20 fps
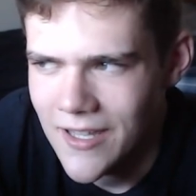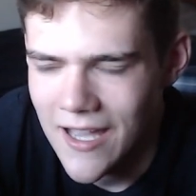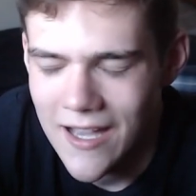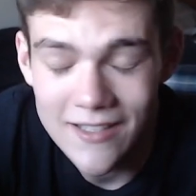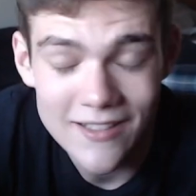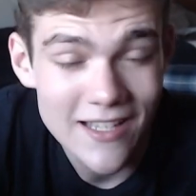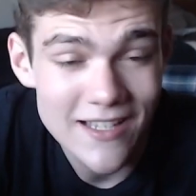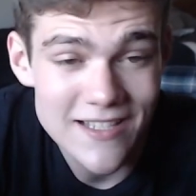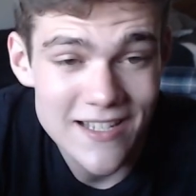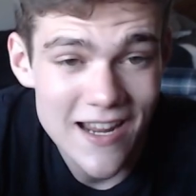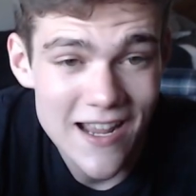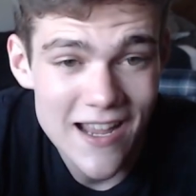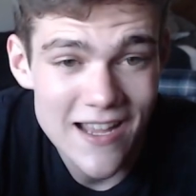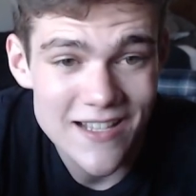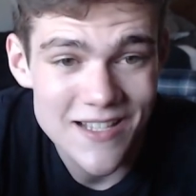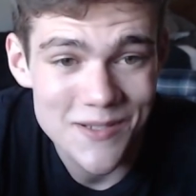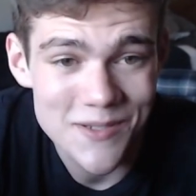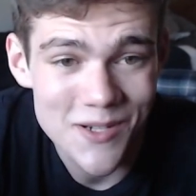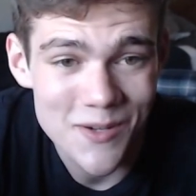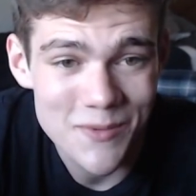Last night I
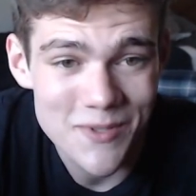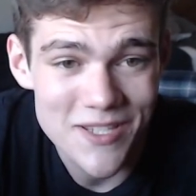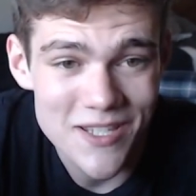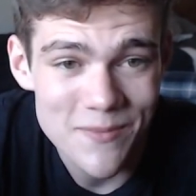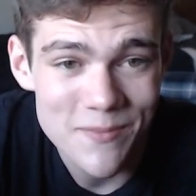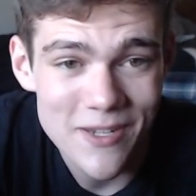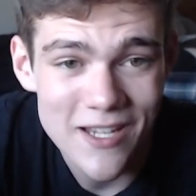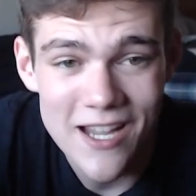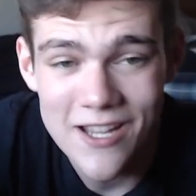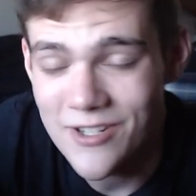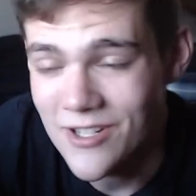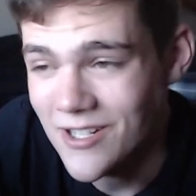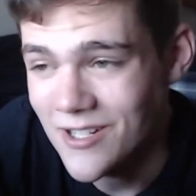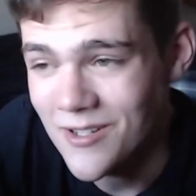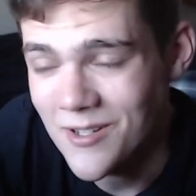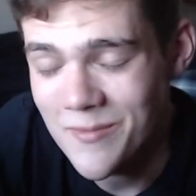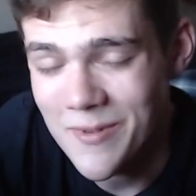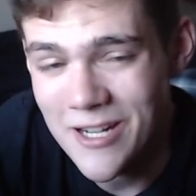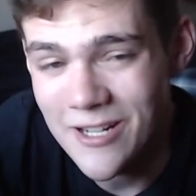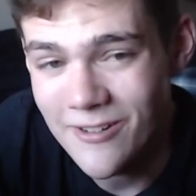had some trouble sleeping. I tried to go
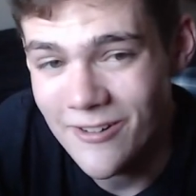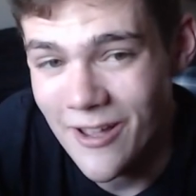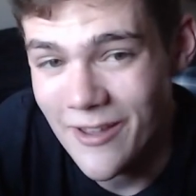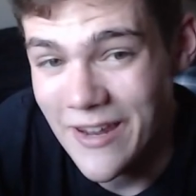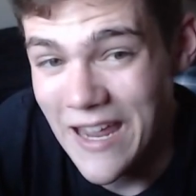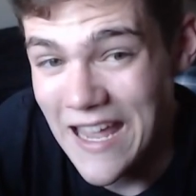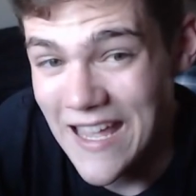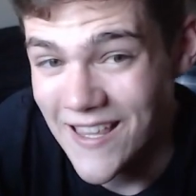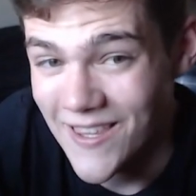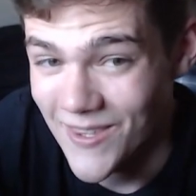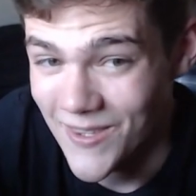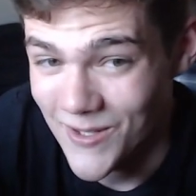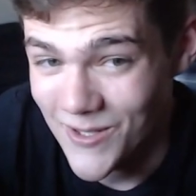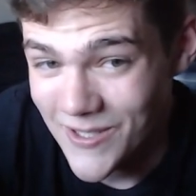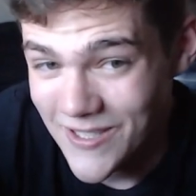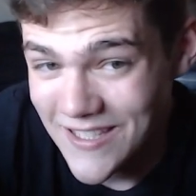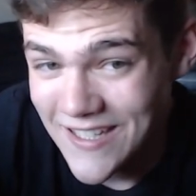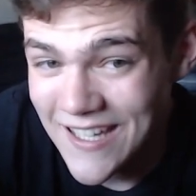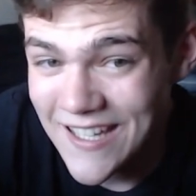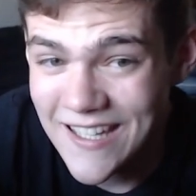to bed around
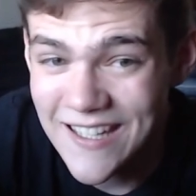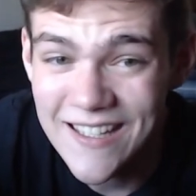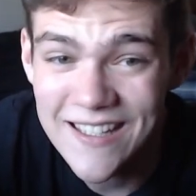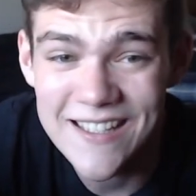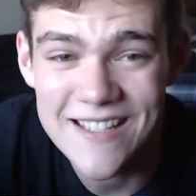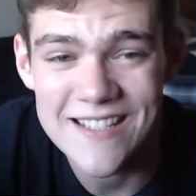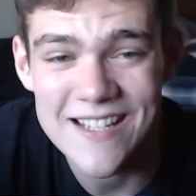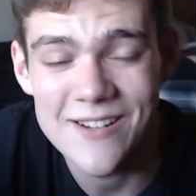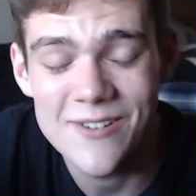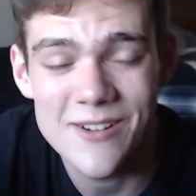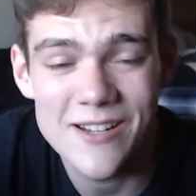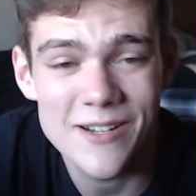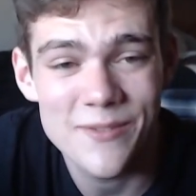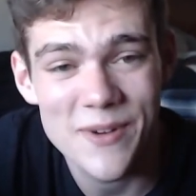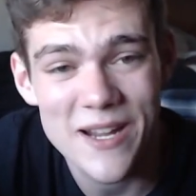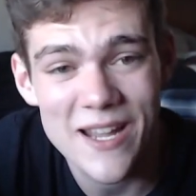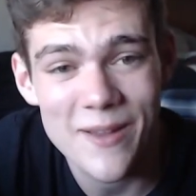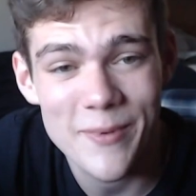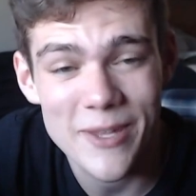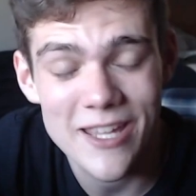8:30 because I knew I had to
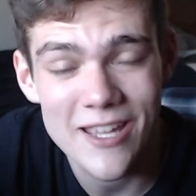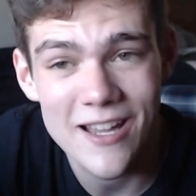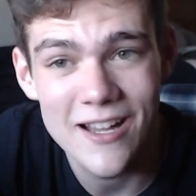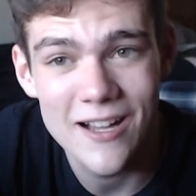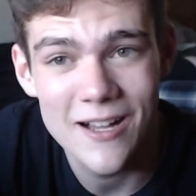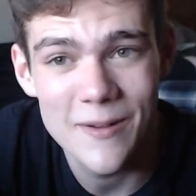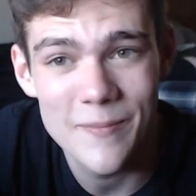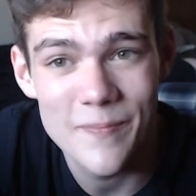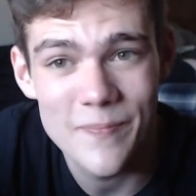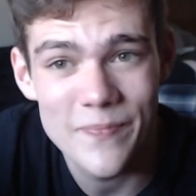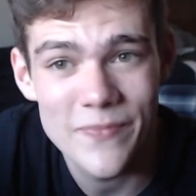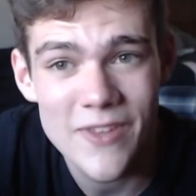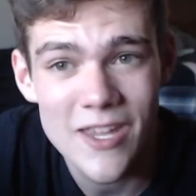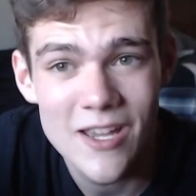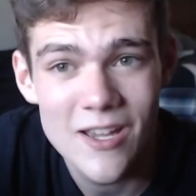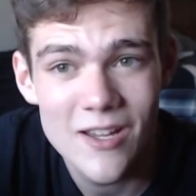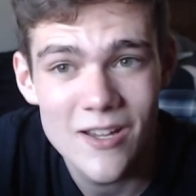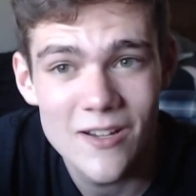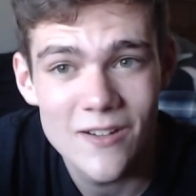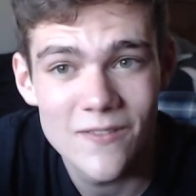wake up at
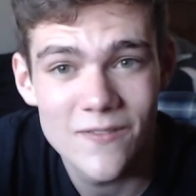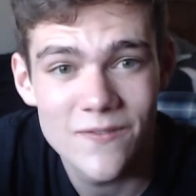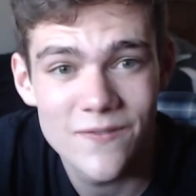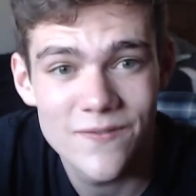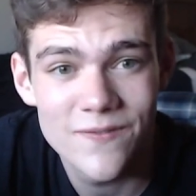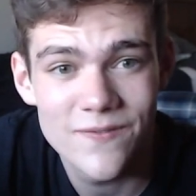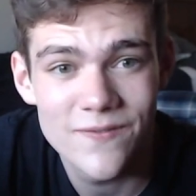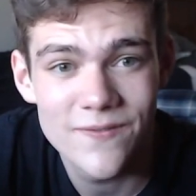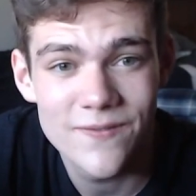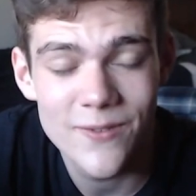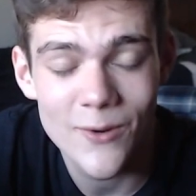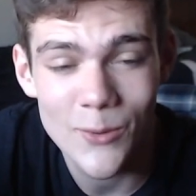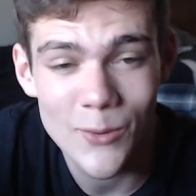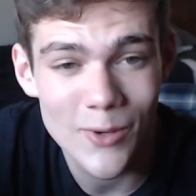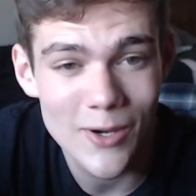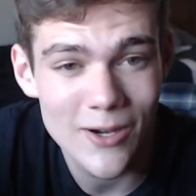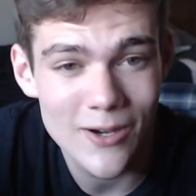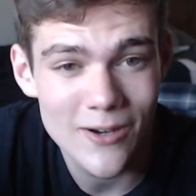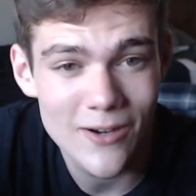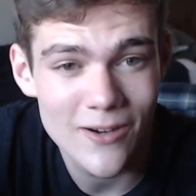
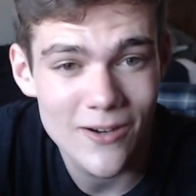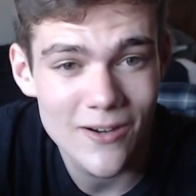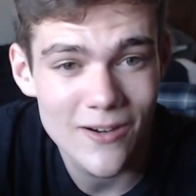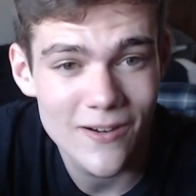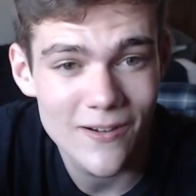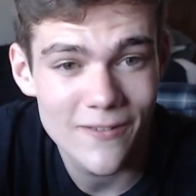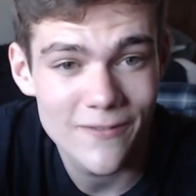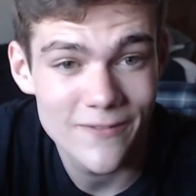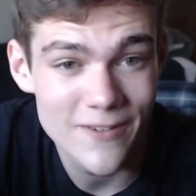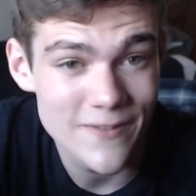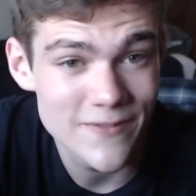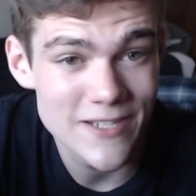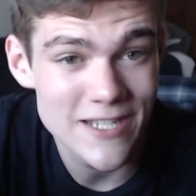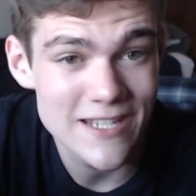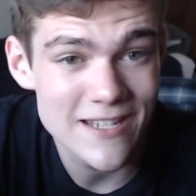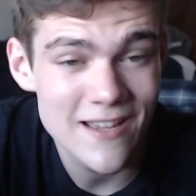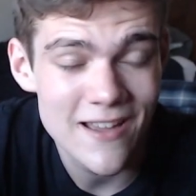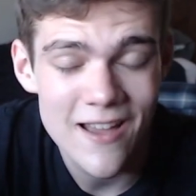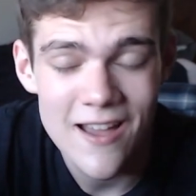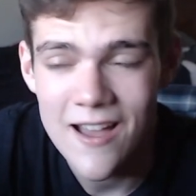
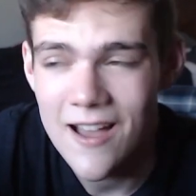4:50.